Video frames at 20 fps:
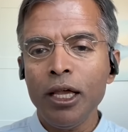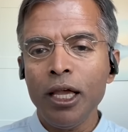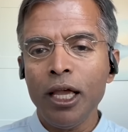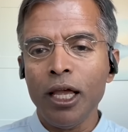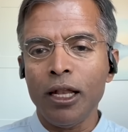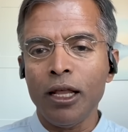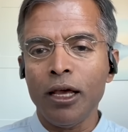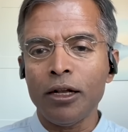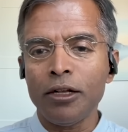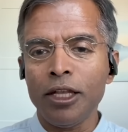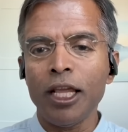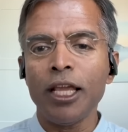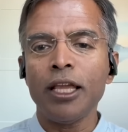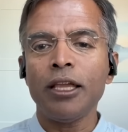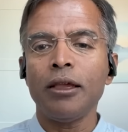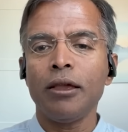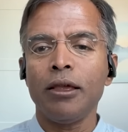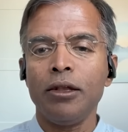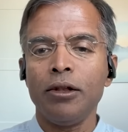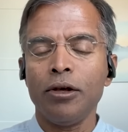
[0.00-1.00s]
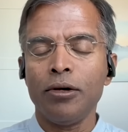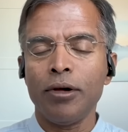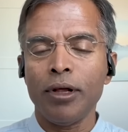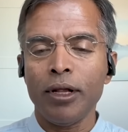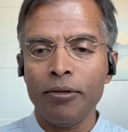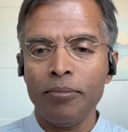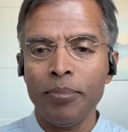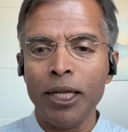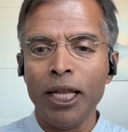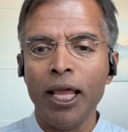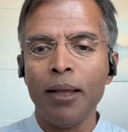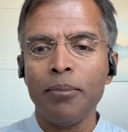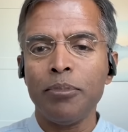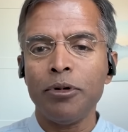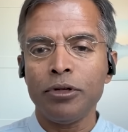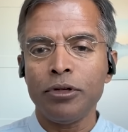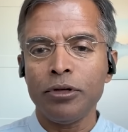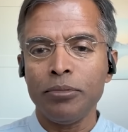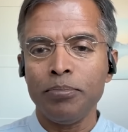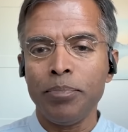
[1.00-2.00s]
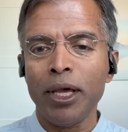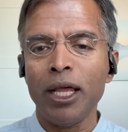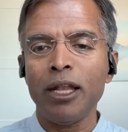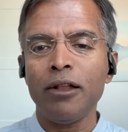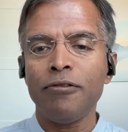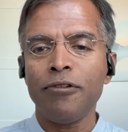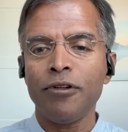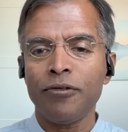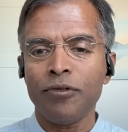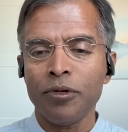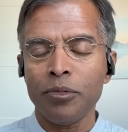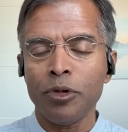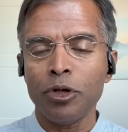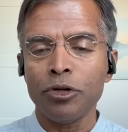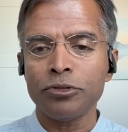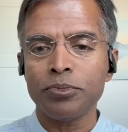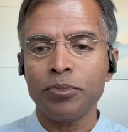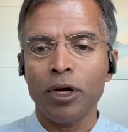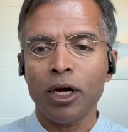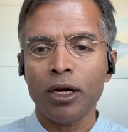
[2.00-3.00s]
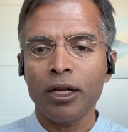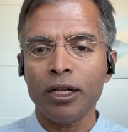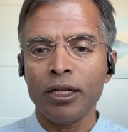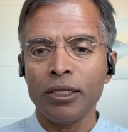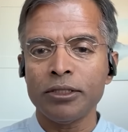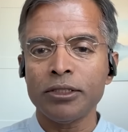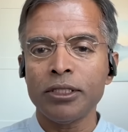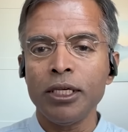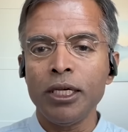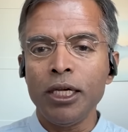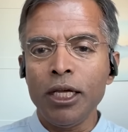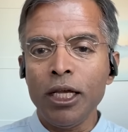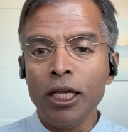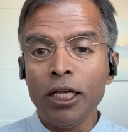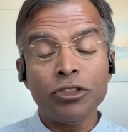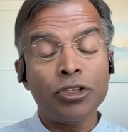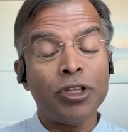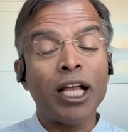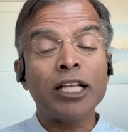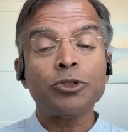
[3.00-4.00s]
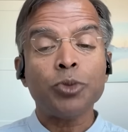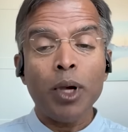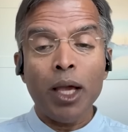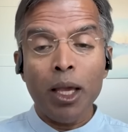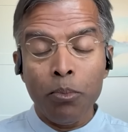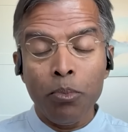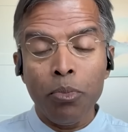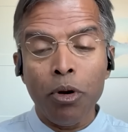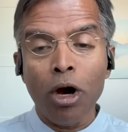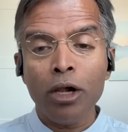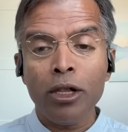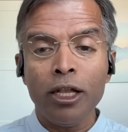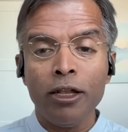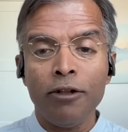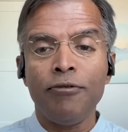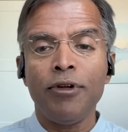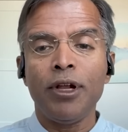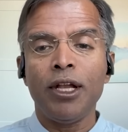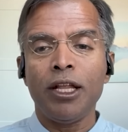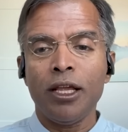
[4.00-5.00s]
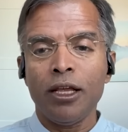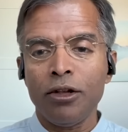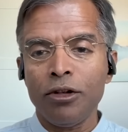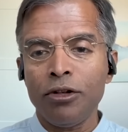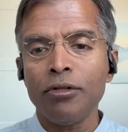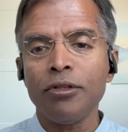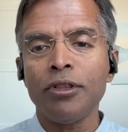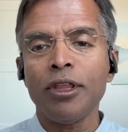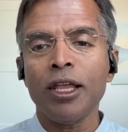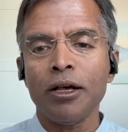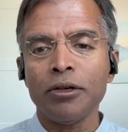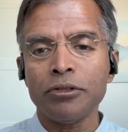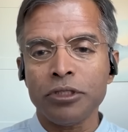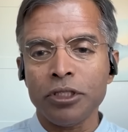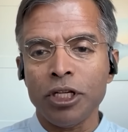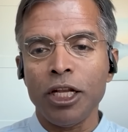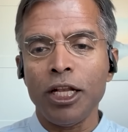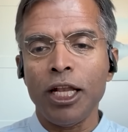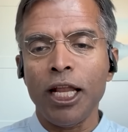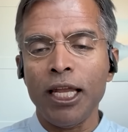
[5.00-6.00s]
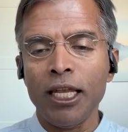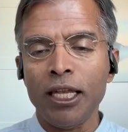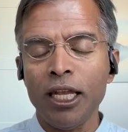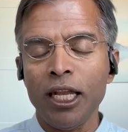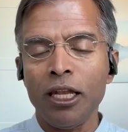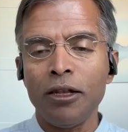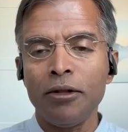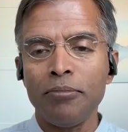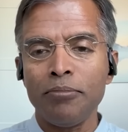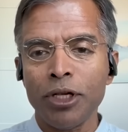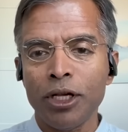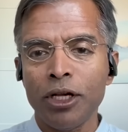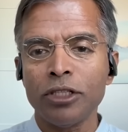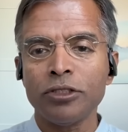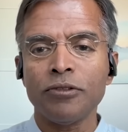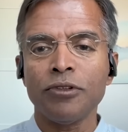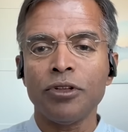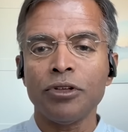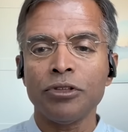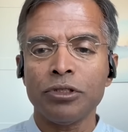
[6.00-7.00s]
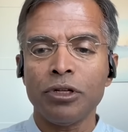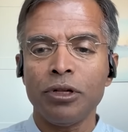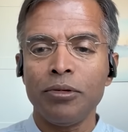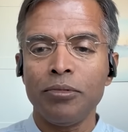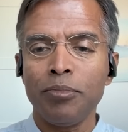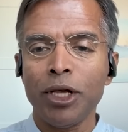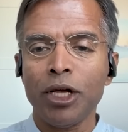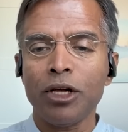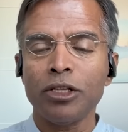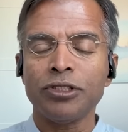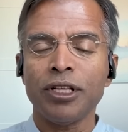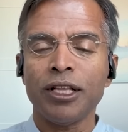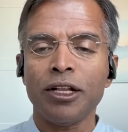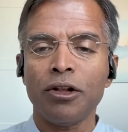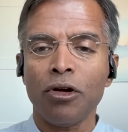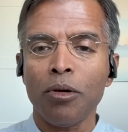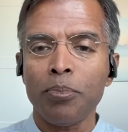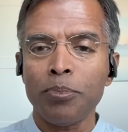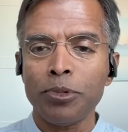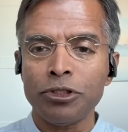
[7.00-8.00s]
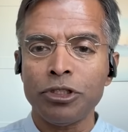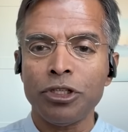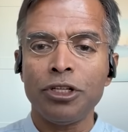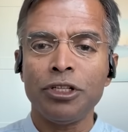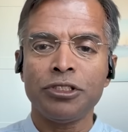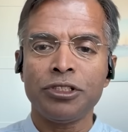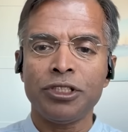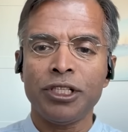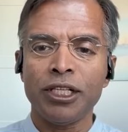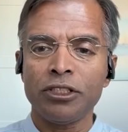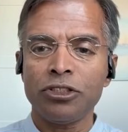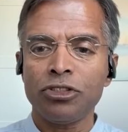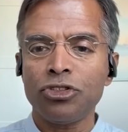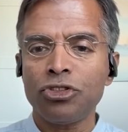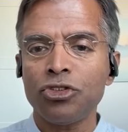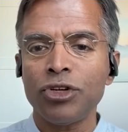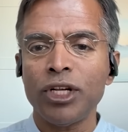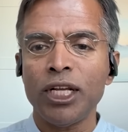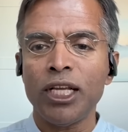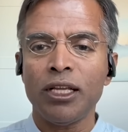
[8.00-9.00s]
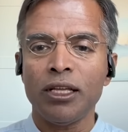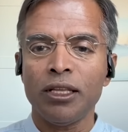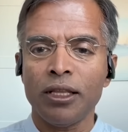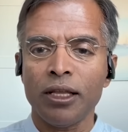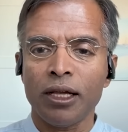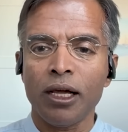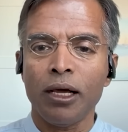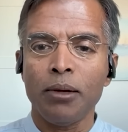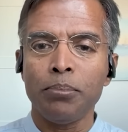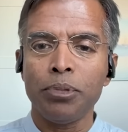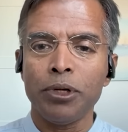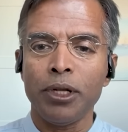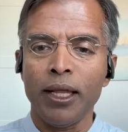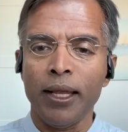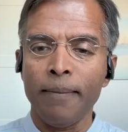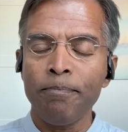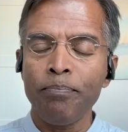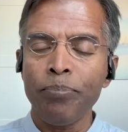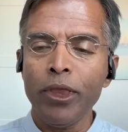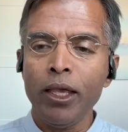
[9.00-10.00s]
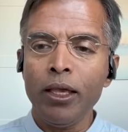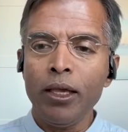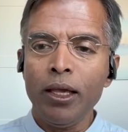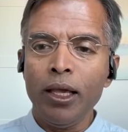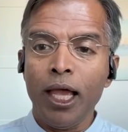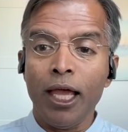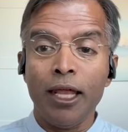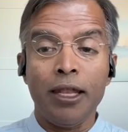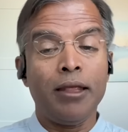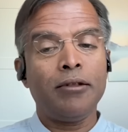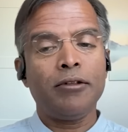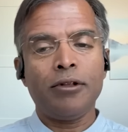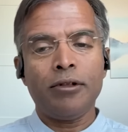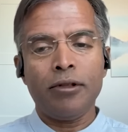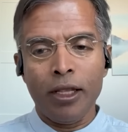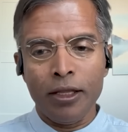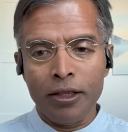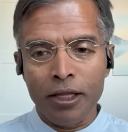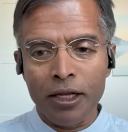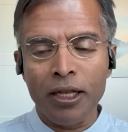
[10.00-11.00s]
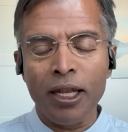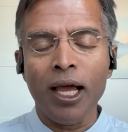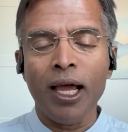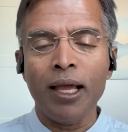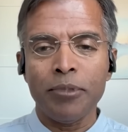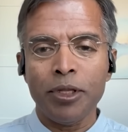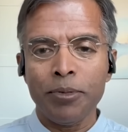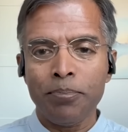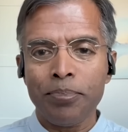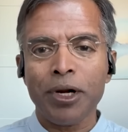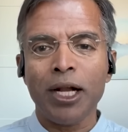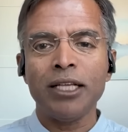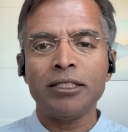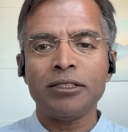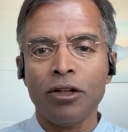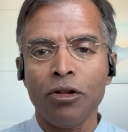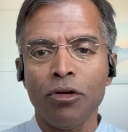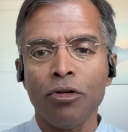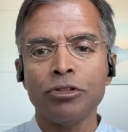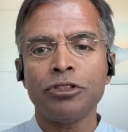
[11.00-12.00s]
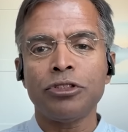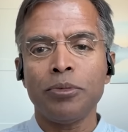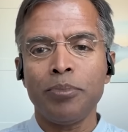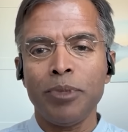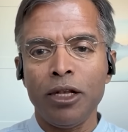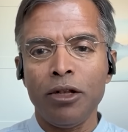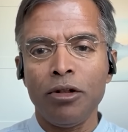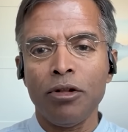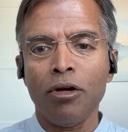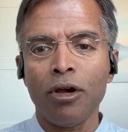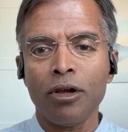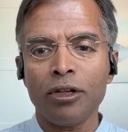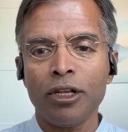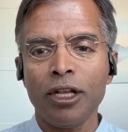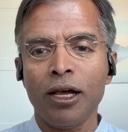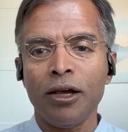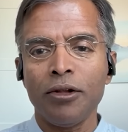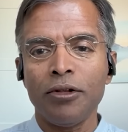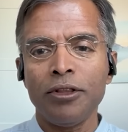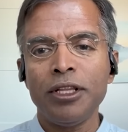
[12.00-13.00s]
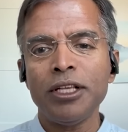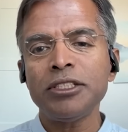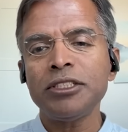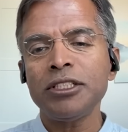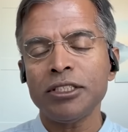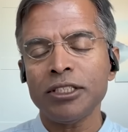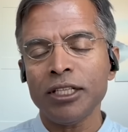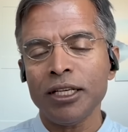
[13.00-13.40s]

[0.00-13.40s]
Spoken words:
and are taking, you know, and being able to benefit from those markets. So that's why I bought NVIDIA in 2018, because of that opportunistic streak in the company. And at the time, the price had also been knocked down. This is,